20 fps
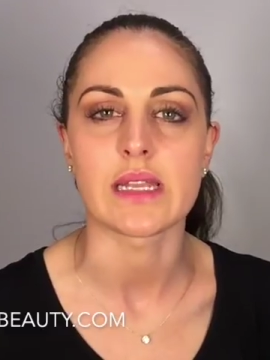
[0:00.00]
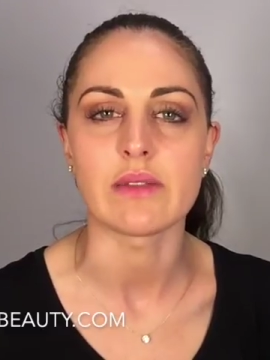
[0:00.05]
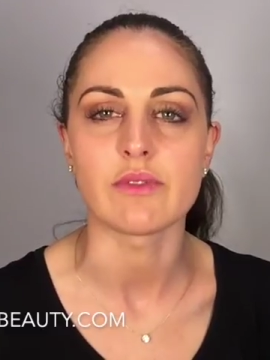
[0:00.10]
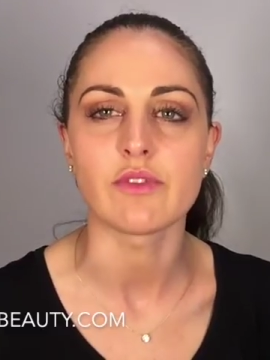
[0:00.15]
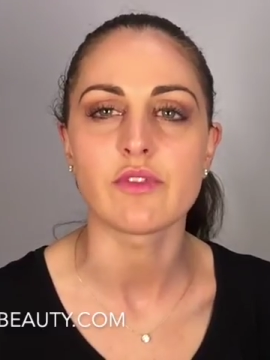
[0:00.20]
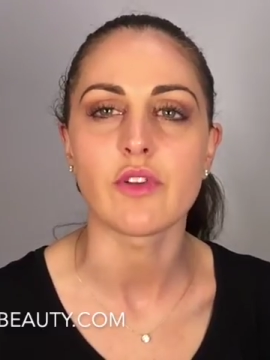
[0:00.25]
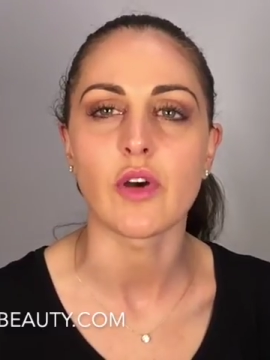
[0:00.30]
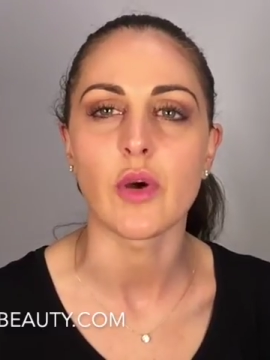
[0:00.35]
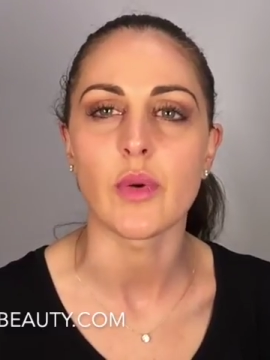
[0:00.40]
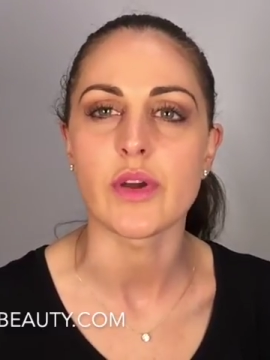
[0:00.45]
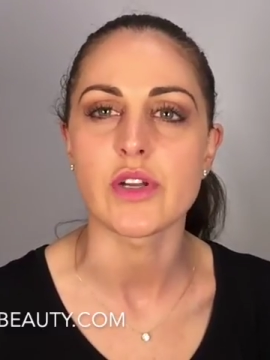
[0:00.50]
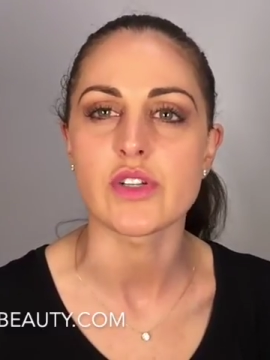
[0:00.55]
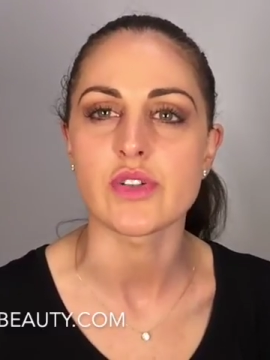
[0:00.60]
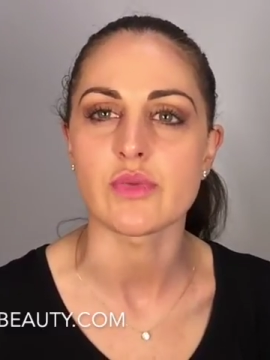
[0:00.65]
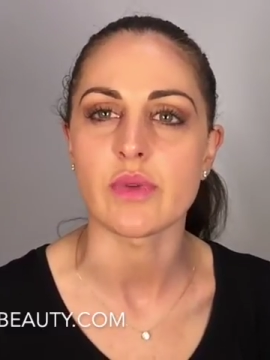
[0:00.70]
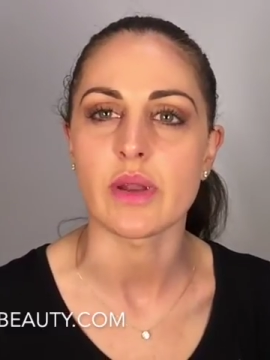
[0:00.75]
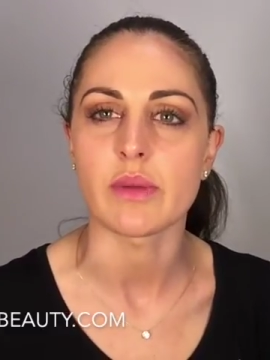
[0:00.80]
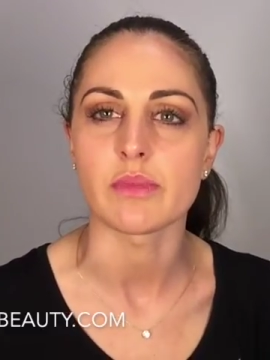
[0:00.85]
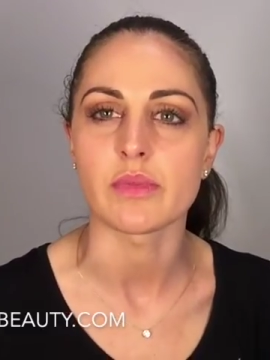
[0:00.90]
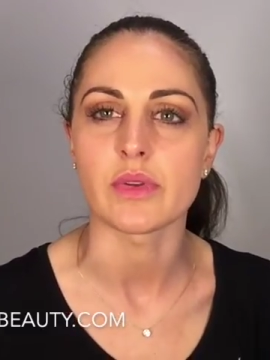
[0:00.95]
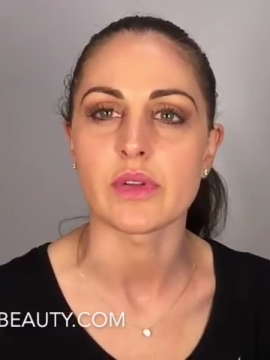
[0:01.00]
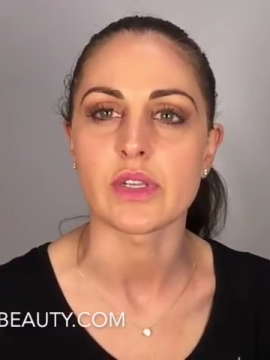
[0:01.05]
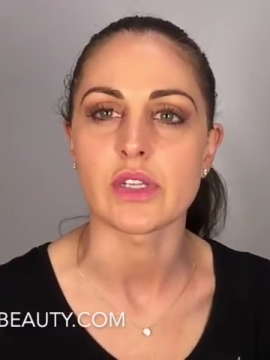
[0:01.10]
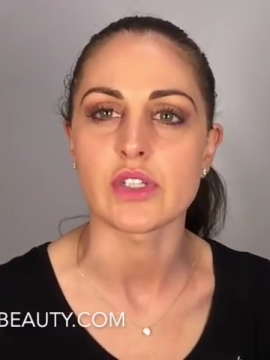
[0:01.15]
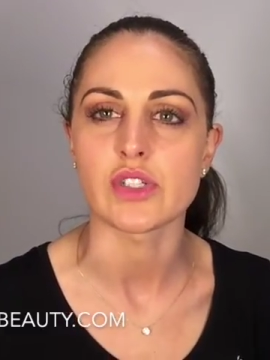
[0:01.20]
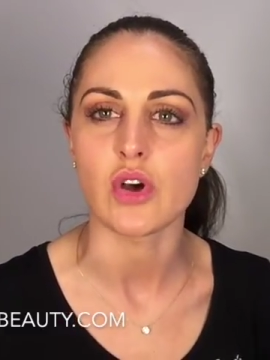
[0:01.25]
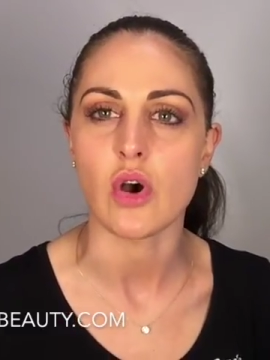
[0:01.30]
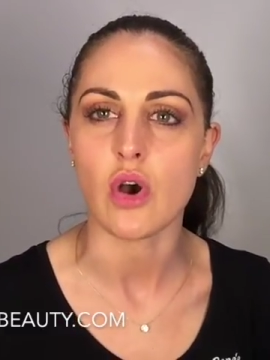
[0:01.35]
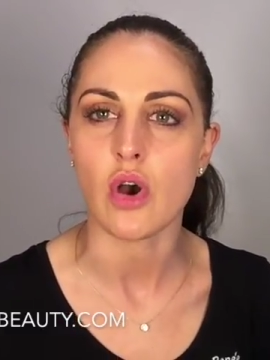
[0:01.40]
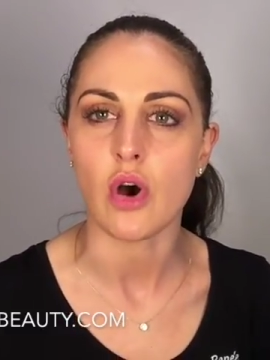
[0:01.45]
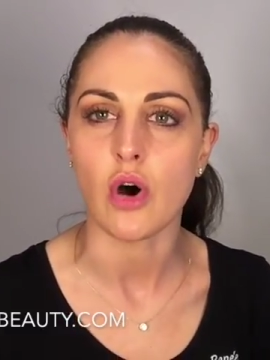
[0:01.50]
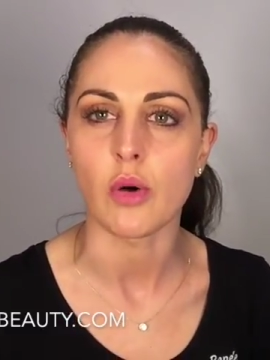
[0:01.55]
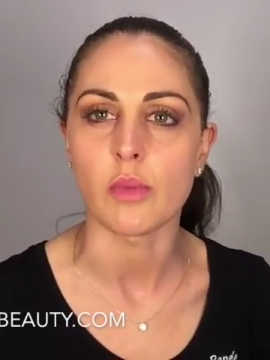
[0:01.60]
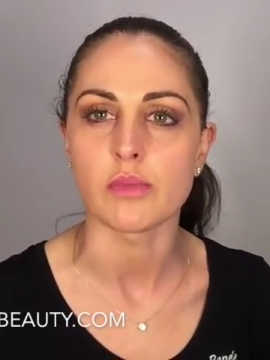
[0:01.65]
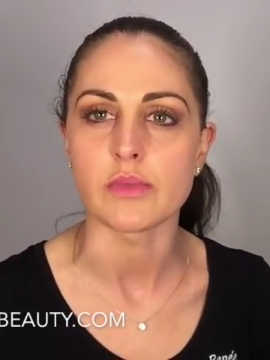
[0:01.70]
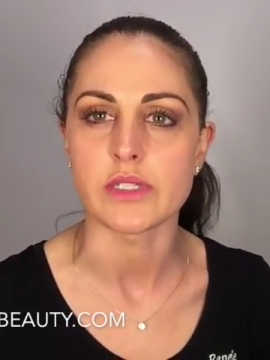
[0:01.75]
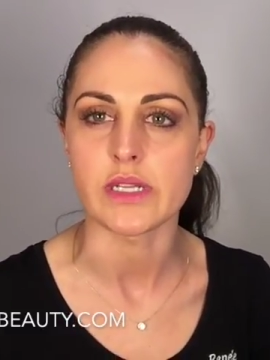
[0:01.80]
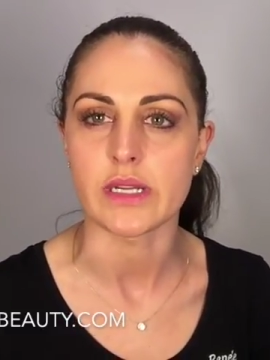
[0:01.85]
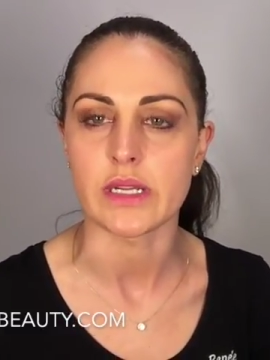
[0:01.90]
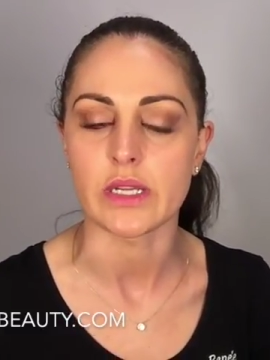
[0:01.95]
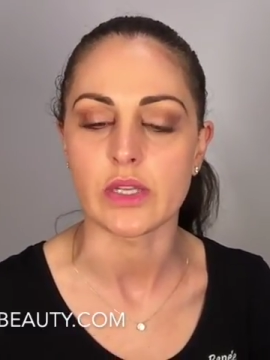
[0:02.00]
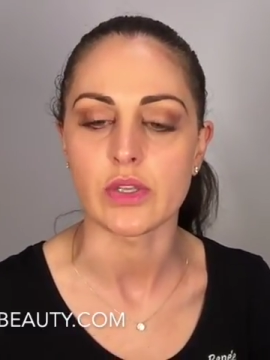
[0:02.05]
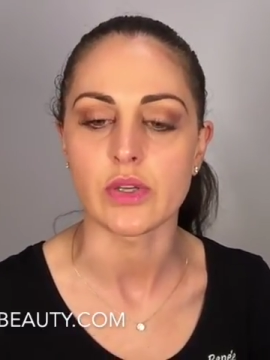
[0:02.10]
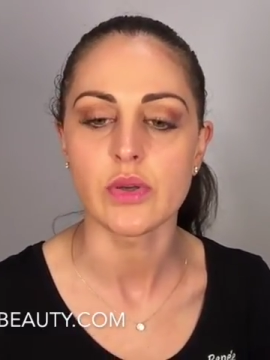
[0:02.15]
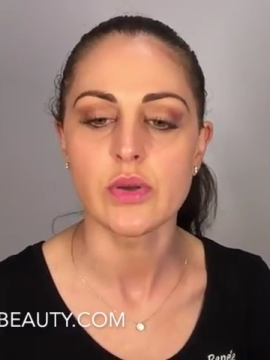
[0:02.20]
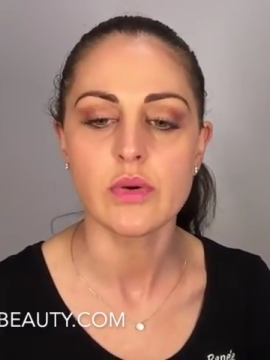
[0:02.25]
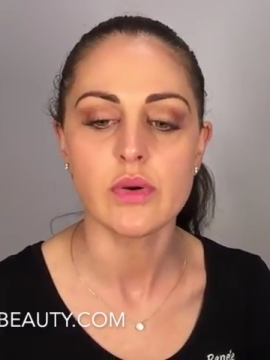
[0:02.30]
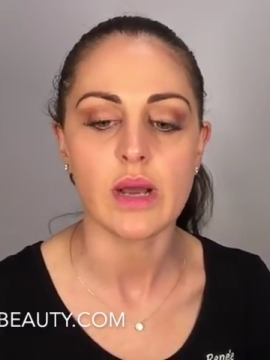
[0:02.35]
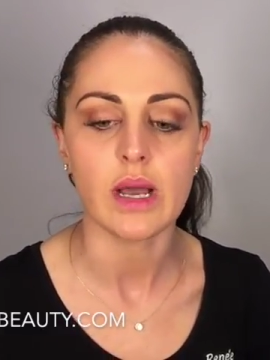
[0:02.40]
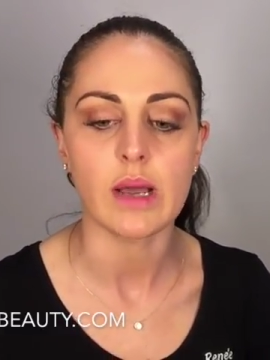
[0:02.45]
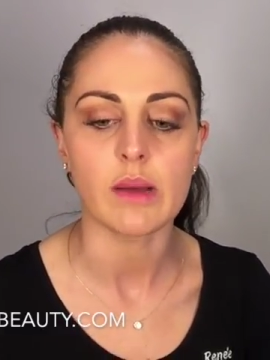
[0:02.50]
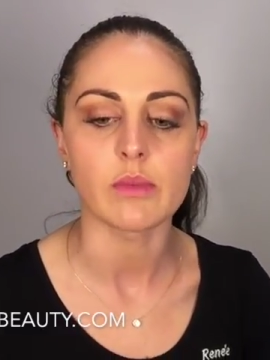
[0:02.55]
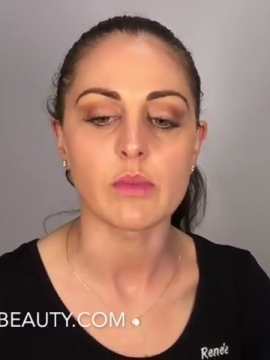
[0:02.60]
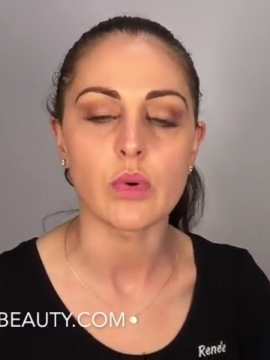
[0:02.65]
info@jurenbeauty.com.au.